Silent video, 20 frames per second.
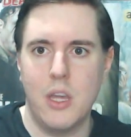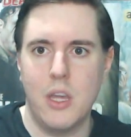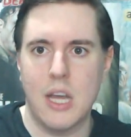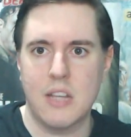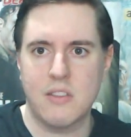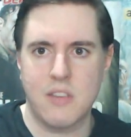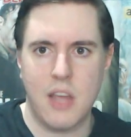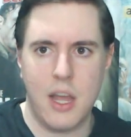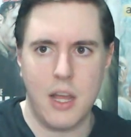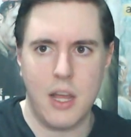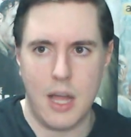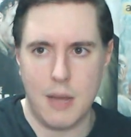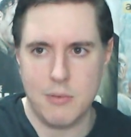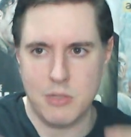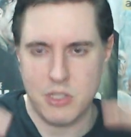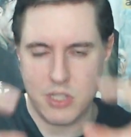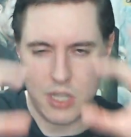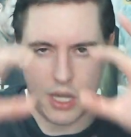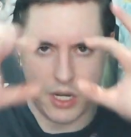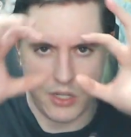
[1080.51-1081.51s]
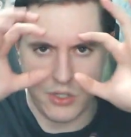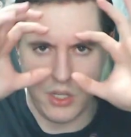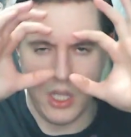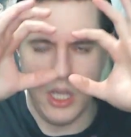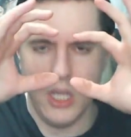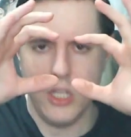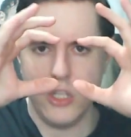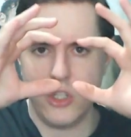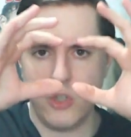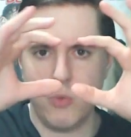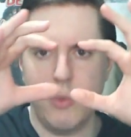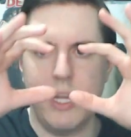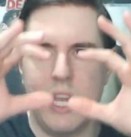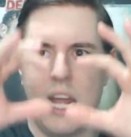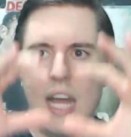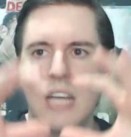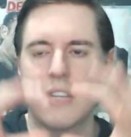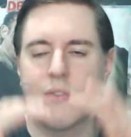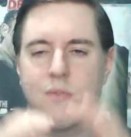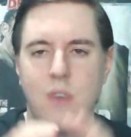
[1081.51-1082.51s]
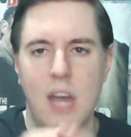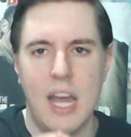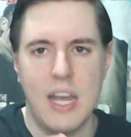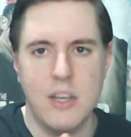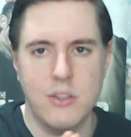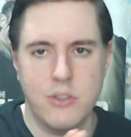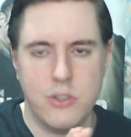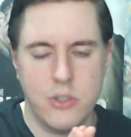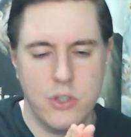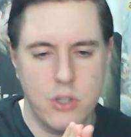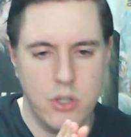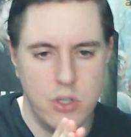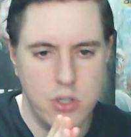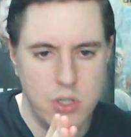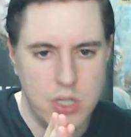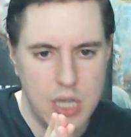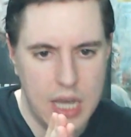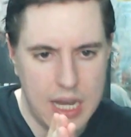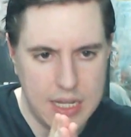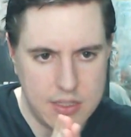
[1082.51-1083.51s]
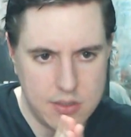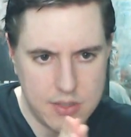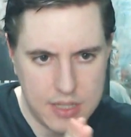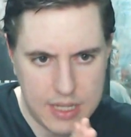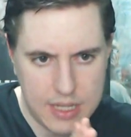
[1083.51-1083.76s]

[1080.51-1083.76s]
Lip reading: You got Cyclops, he's got his sweet-ass visor. You got